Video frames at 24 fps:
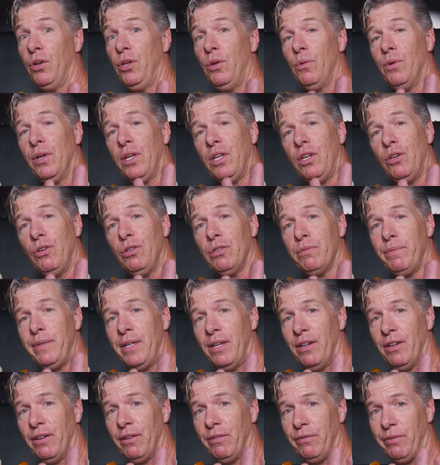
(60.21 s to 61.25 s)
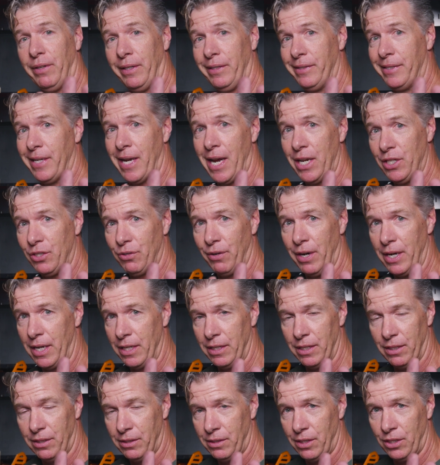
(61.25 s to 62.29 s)
you accuse me of exaggerating
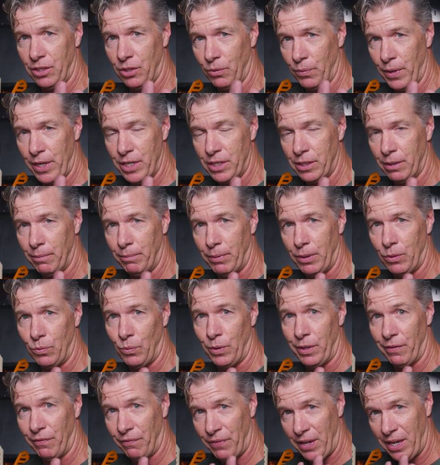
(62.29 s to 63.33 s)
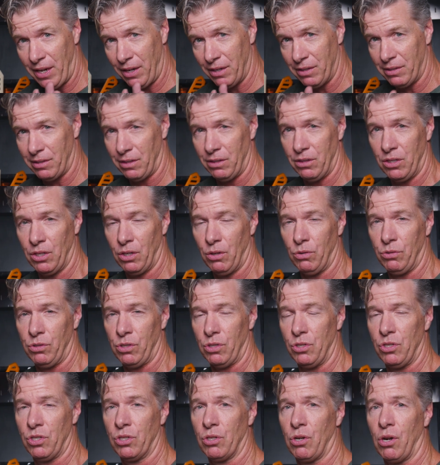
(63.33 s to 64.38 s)
this situation between fingers and toes
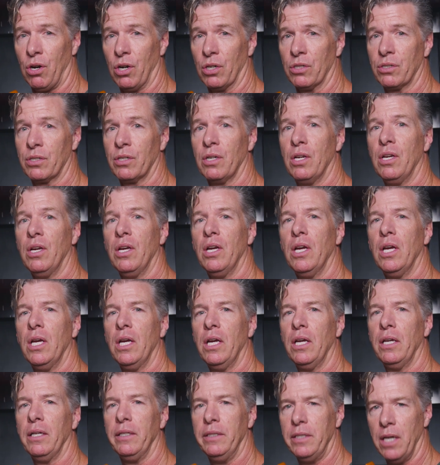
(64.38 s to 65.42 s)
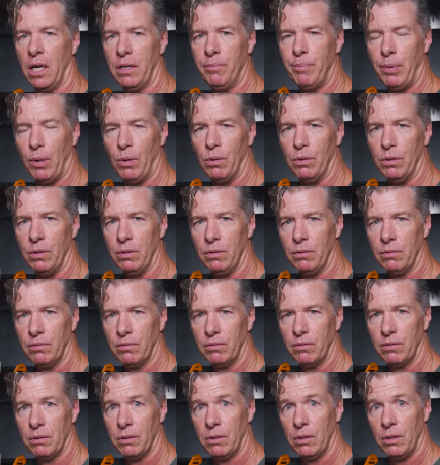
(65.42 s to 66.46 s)
and sharks, Doug Poland,
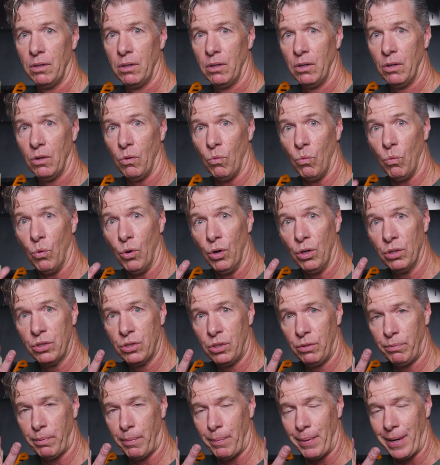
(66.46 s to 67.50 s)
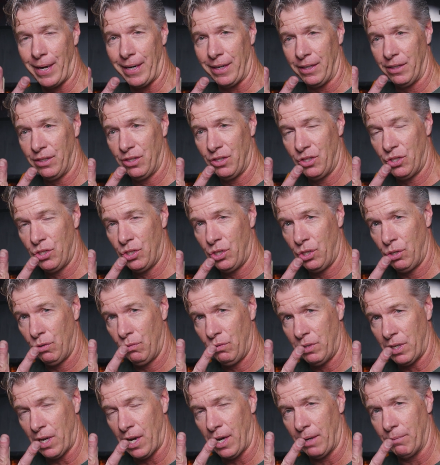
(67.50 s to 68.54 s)
World Superbike, 2
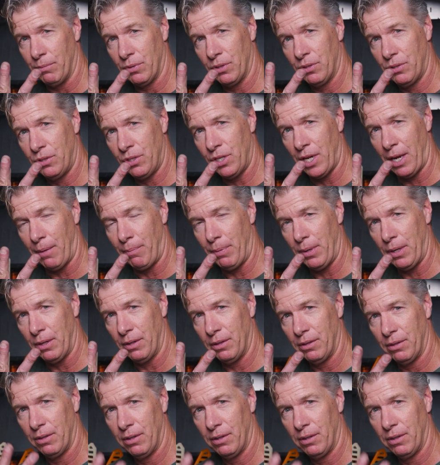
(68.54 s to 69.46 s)
times champion.